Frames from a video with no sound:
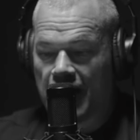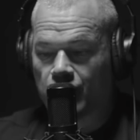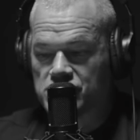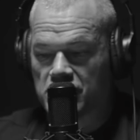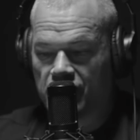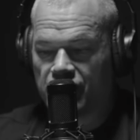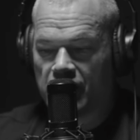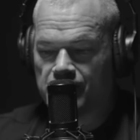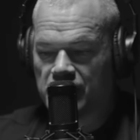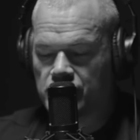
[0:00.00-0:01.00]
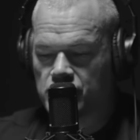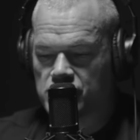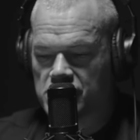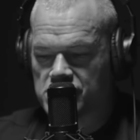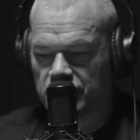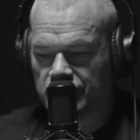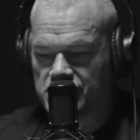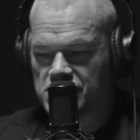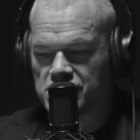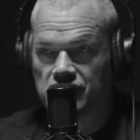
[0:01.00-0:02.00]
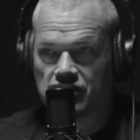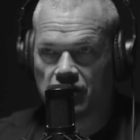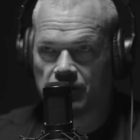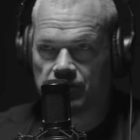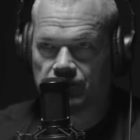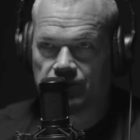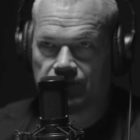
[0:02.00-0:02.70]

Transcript: that was going to then be used as a logistics hub